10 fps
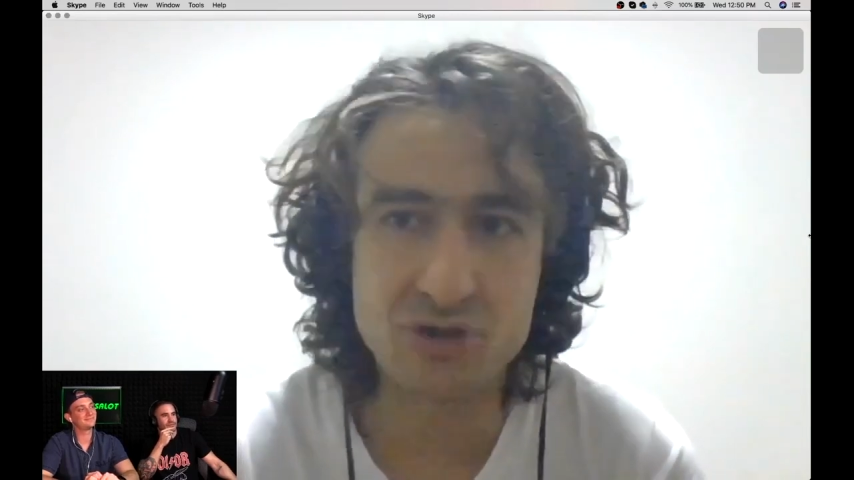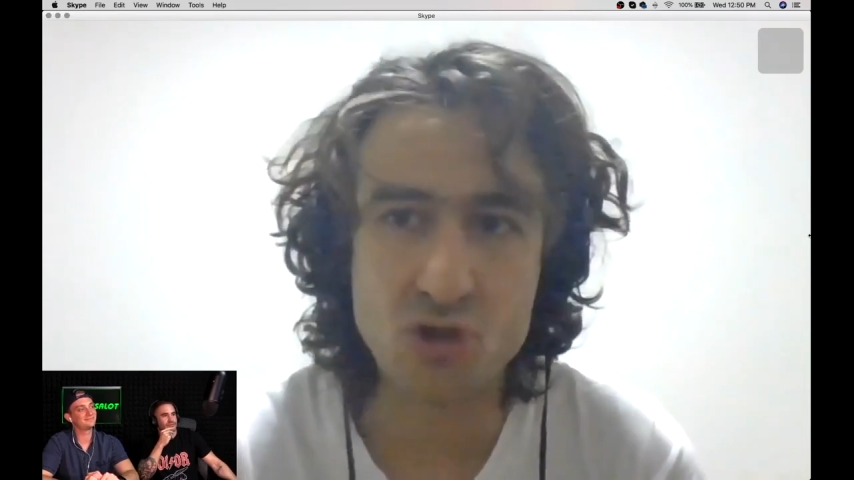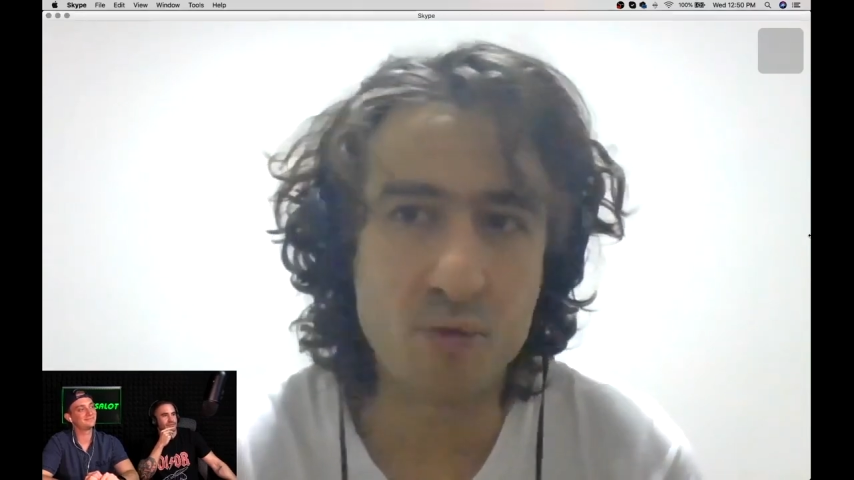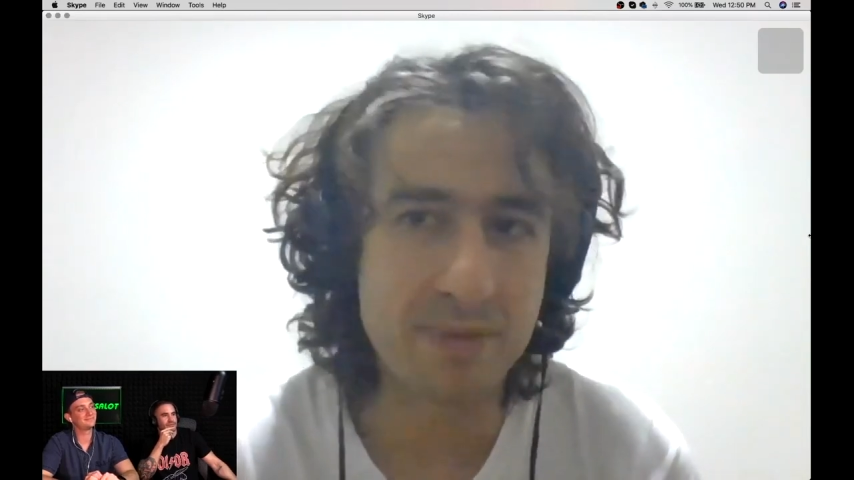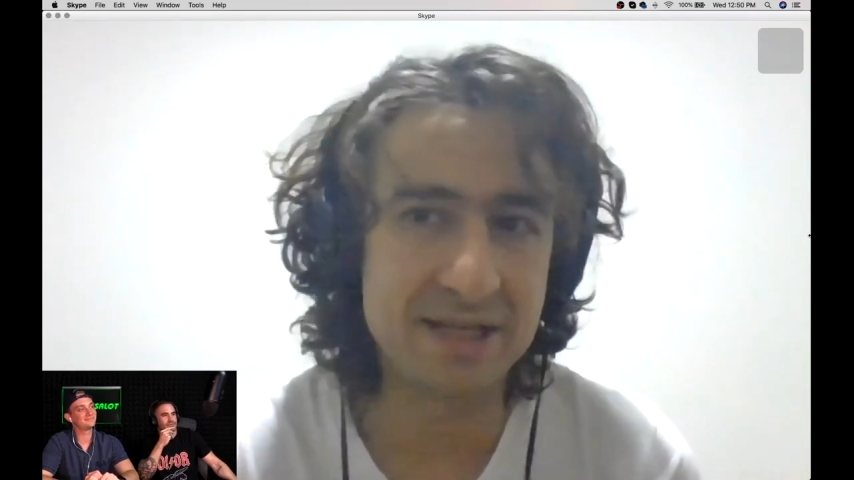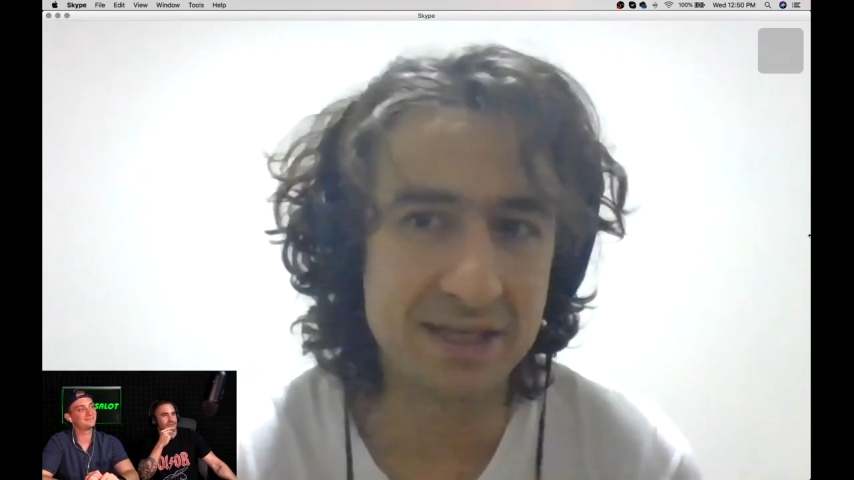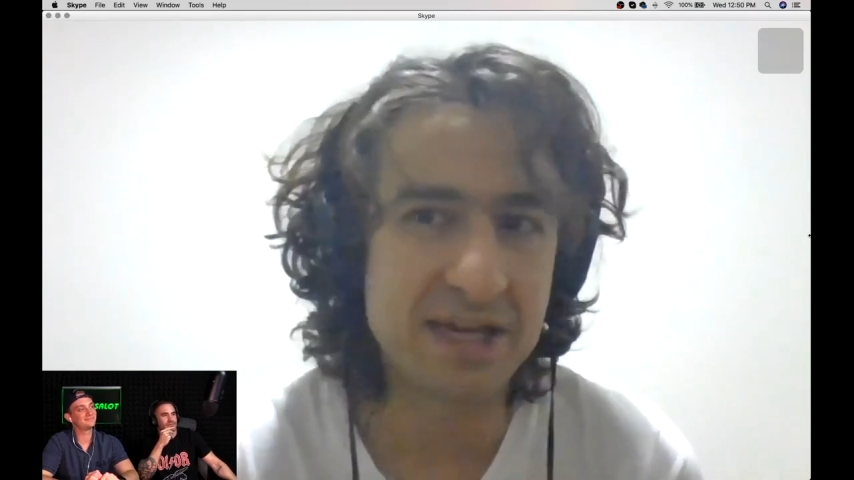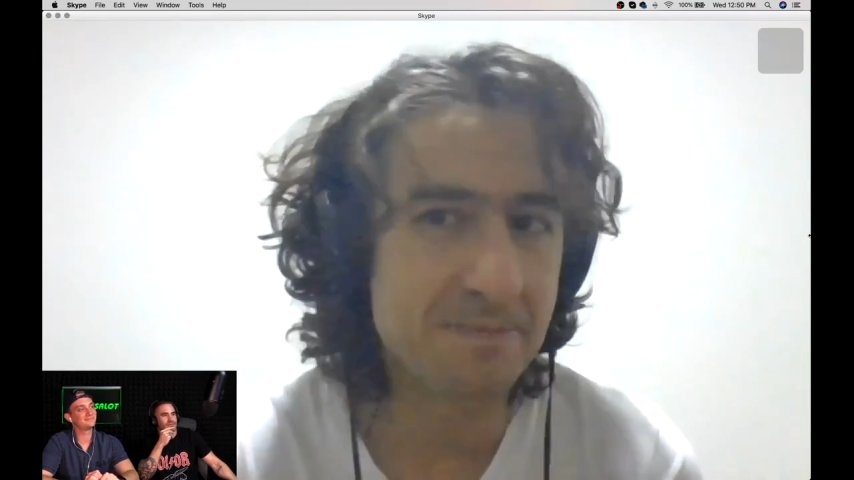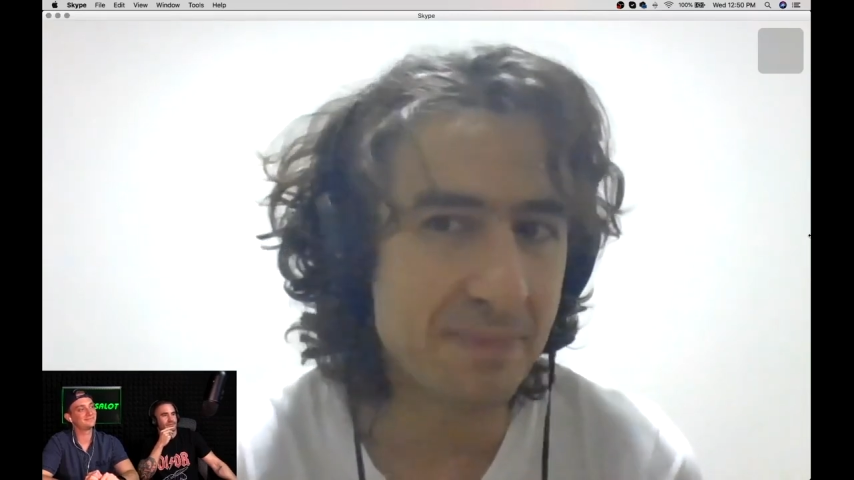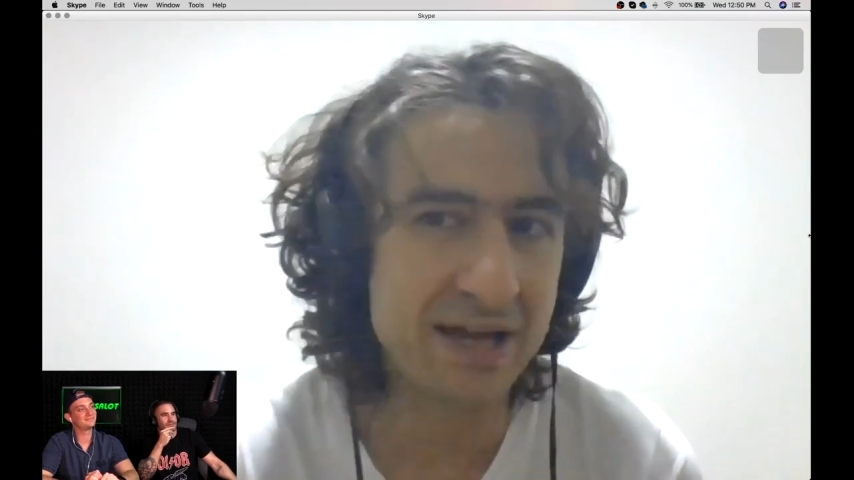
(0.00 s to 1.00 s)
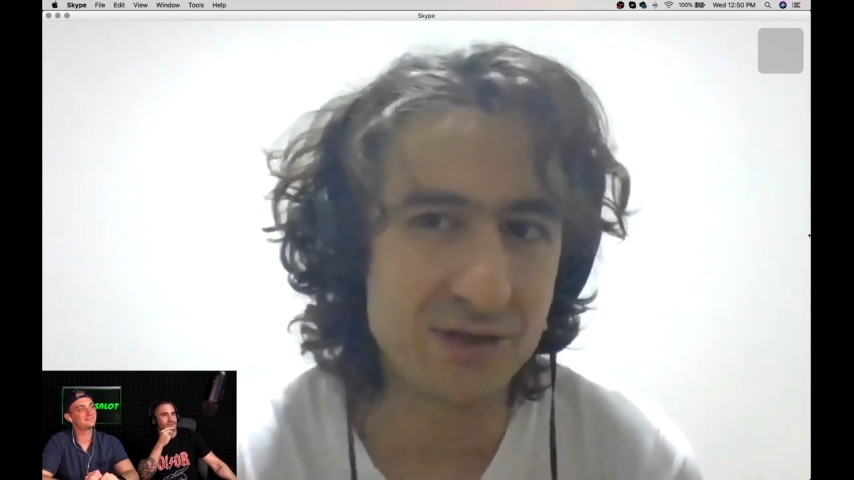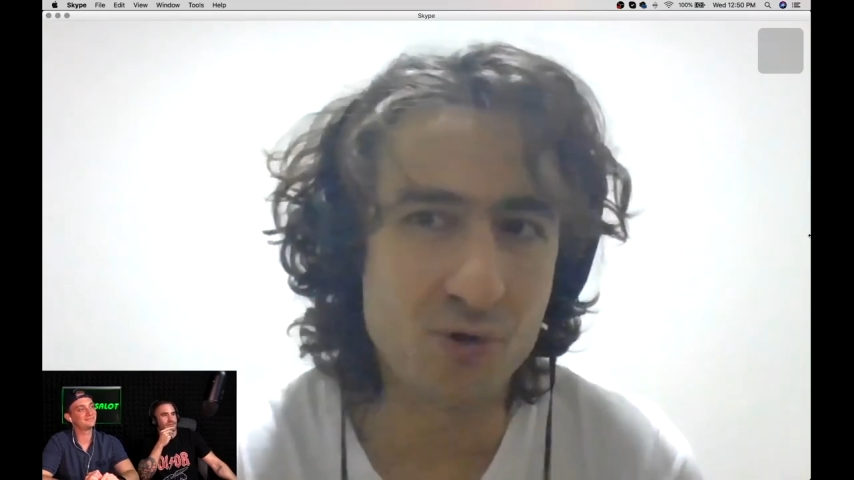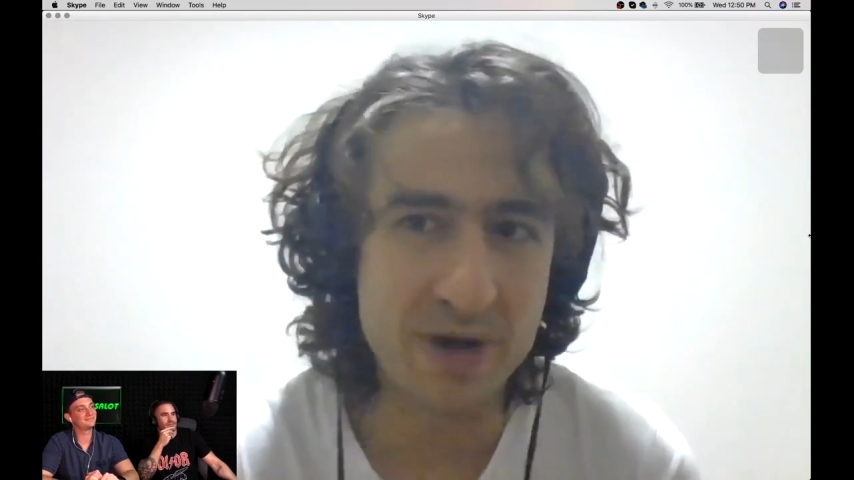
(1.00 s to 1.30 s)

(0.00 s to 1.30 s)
no money can buy your